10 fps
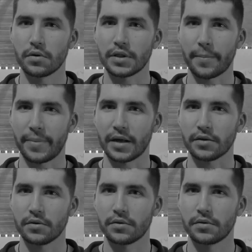
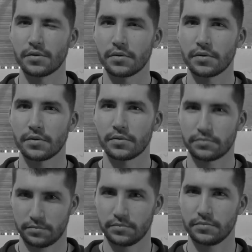Labpano.
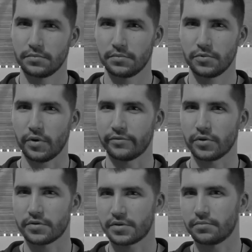I'm
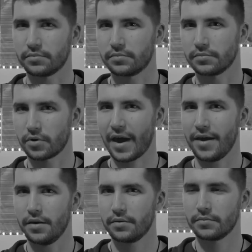not saying, okay?